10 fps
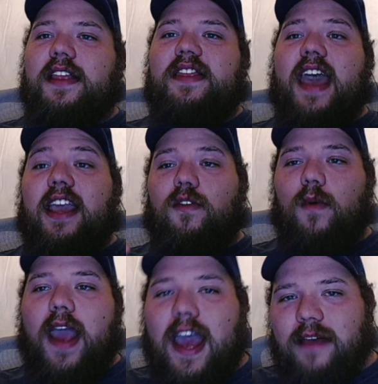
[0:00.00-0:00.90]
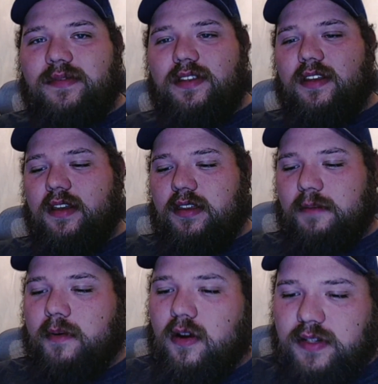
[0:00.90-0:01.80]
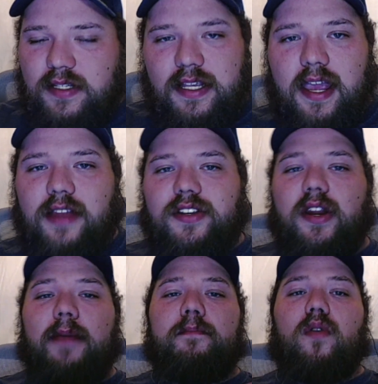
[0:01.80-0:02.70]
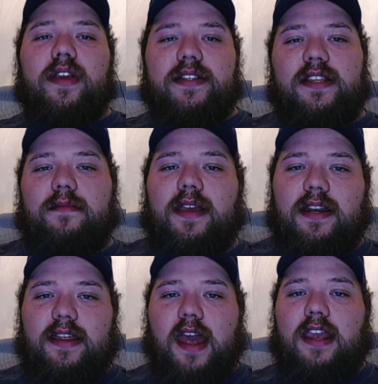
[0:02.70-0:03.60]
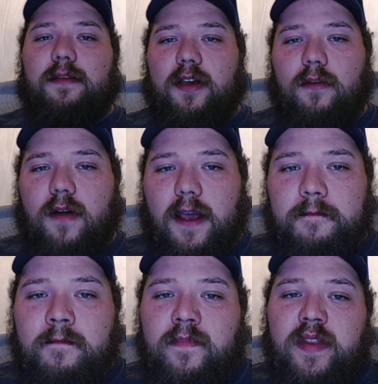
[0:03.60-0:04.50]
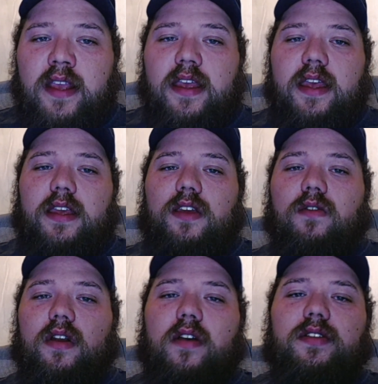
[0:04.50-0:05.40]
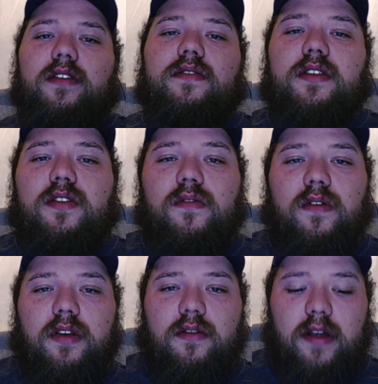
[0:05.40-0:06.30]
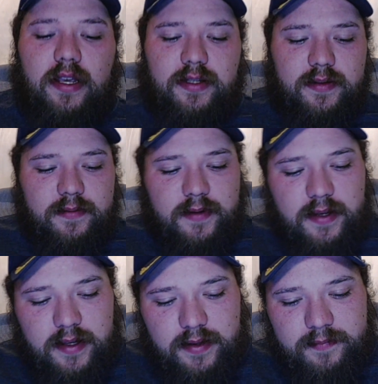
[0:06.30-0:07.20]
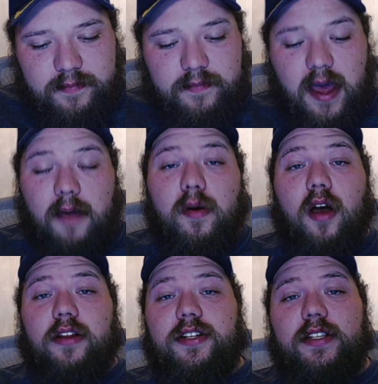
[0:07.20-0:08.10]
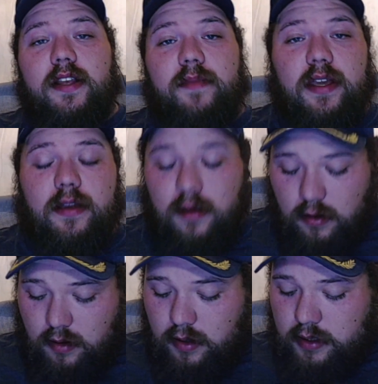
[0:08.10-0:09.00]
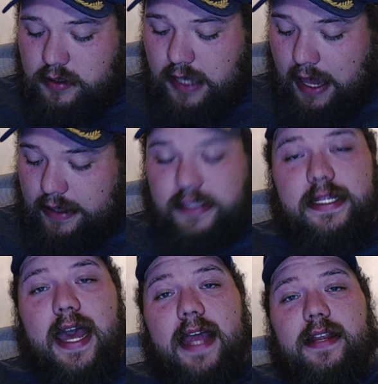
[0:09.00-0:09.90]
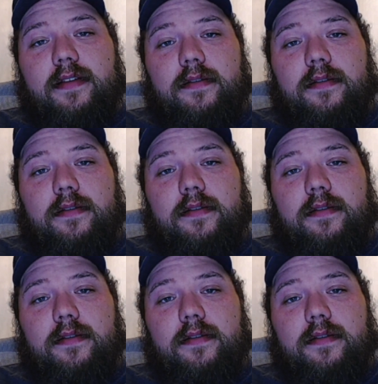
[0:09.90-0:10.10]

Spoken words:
that grabs the person's attention and brings them into that email, right? You can also use it to increase, my apologies, let me silence that.